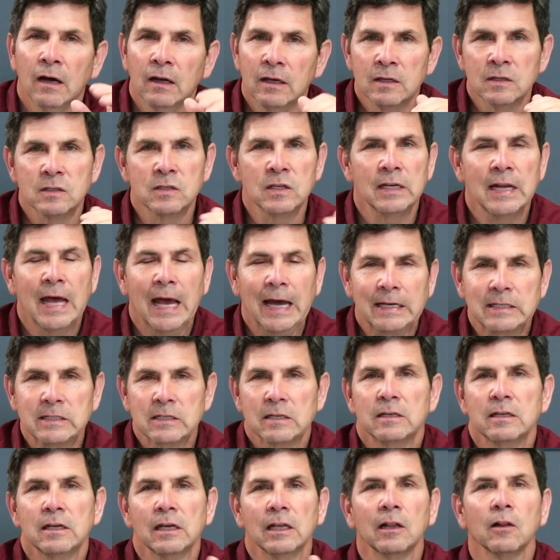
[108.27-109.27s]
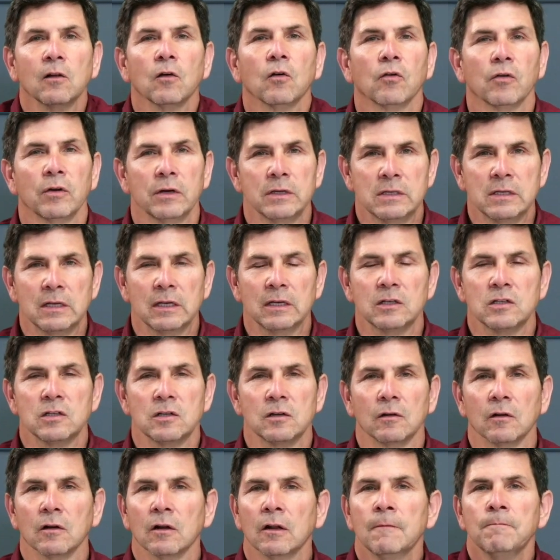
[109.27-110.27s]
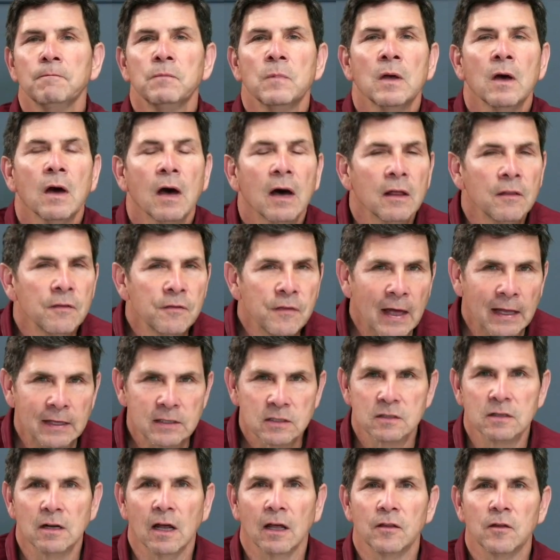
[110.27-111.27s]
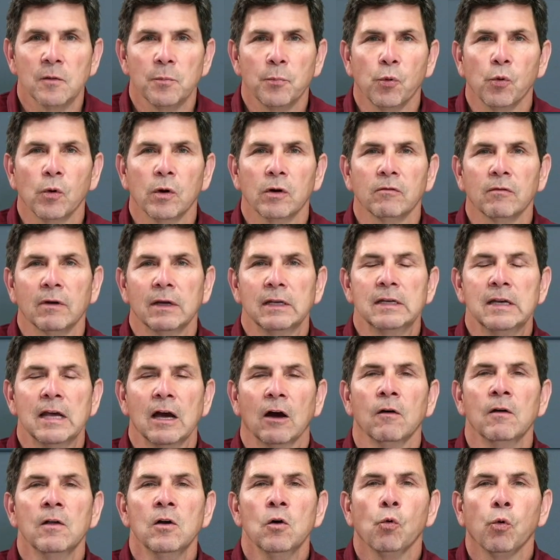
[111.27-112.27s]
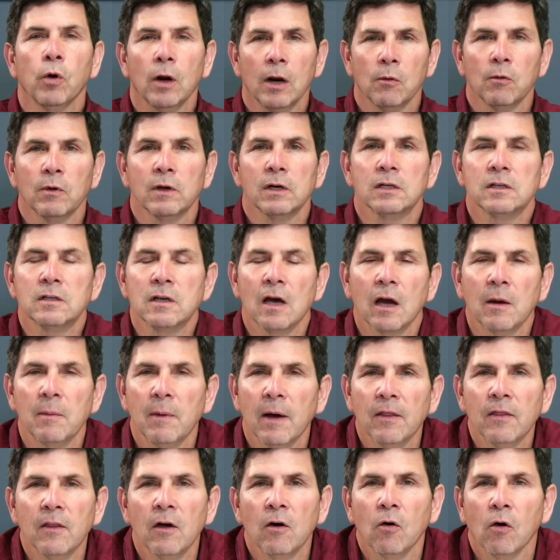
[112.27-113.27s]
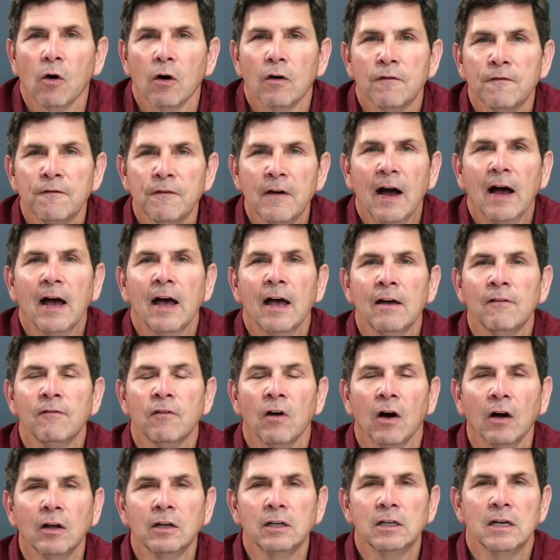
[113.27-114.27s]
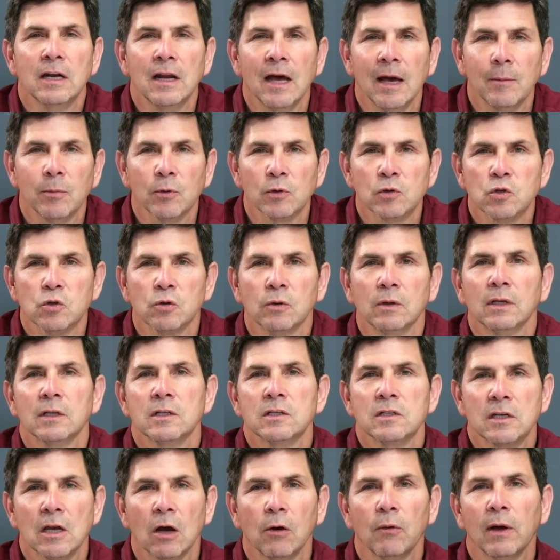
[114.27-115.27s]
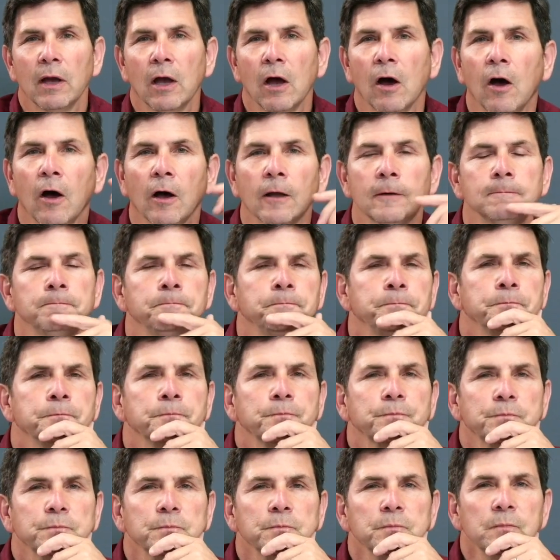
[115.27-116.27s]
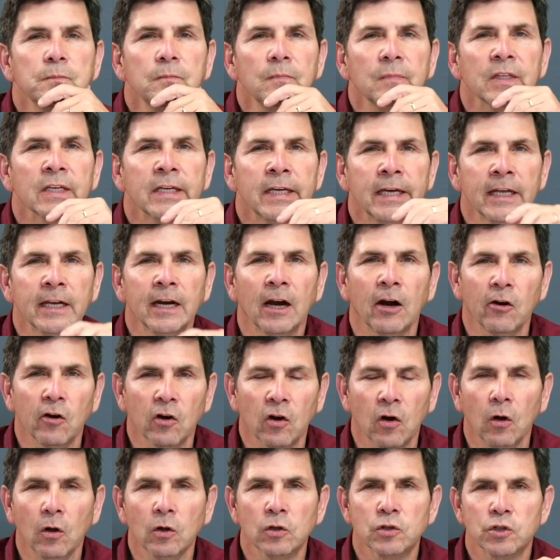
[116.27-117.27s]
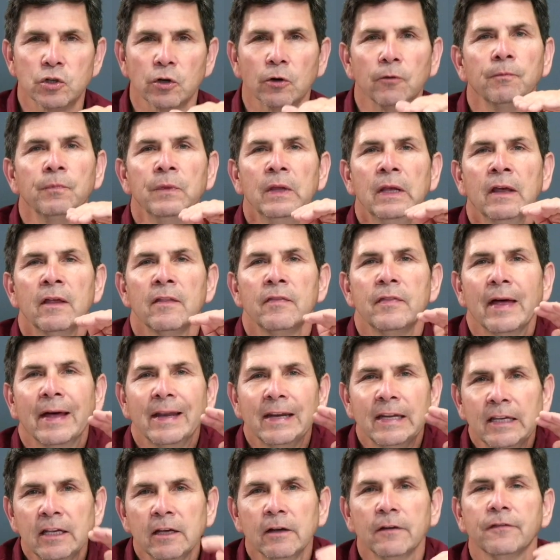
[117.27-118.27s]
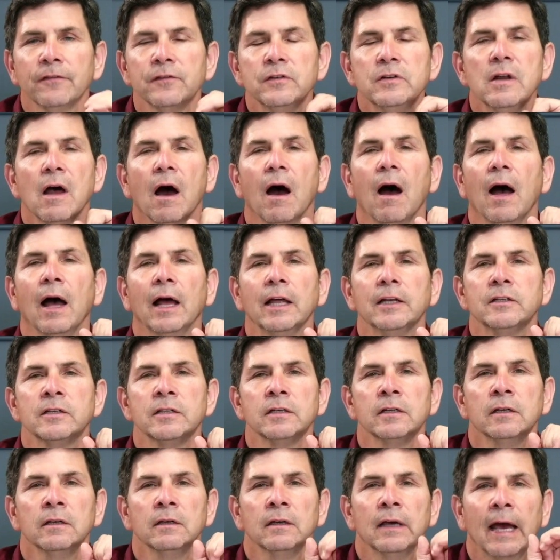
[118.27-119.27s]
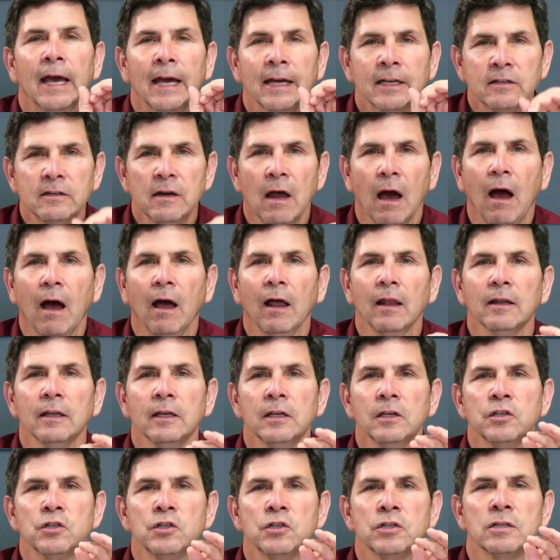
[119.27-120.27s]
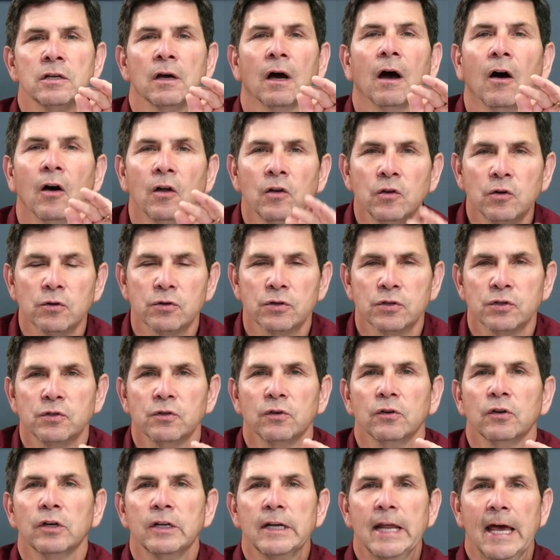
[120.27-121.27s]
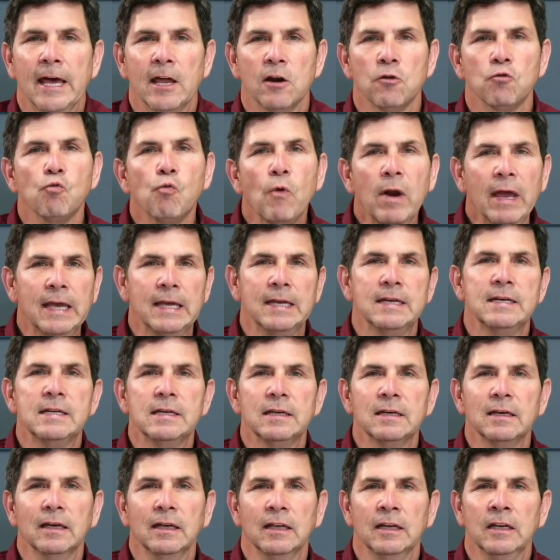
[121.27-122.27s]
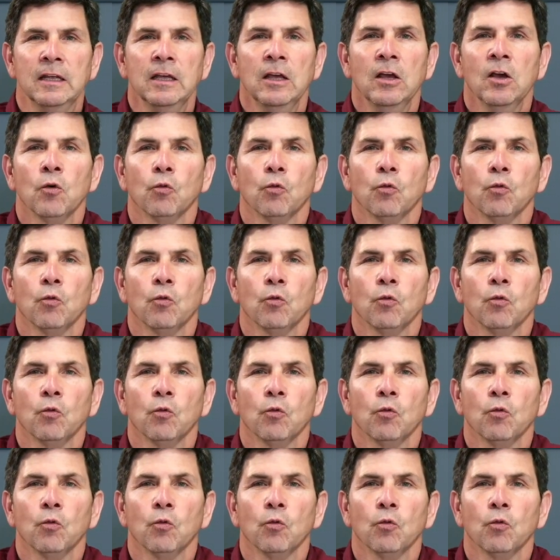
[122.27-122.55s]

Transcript: Is it accidental or intentional? That's not the point right now. What I want to talk about, though, are 5 undeniable trends going on in our culture that, if not acknowledged, understood, and reined in,